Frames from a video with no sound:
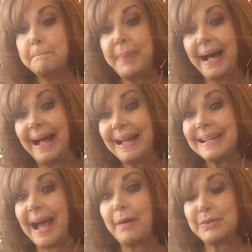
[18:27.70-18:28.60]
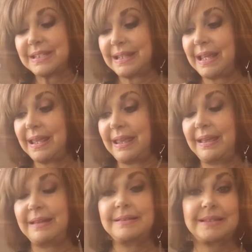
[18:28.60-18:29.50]
But I was
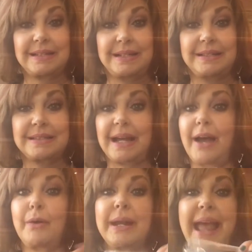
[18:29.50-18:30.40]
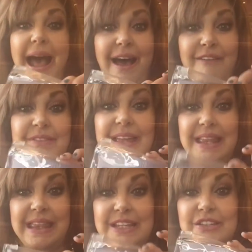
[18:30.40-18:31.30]
thinking, since I already have
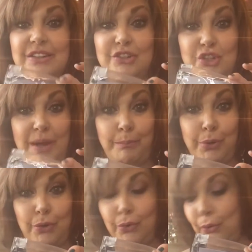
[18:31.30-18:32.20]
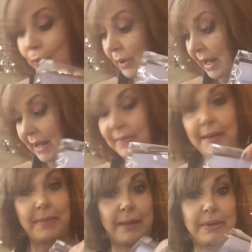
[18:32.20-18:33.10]
this shampoo,
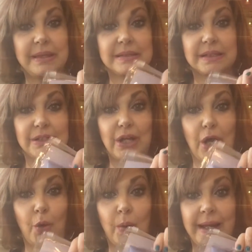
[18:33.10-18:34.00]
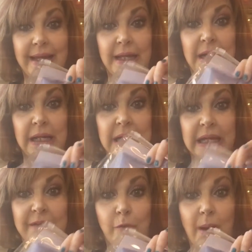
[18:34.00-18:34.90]
that maybe this could go in a
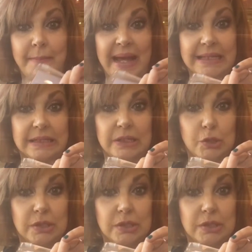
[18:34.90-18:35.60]
giveaway basket or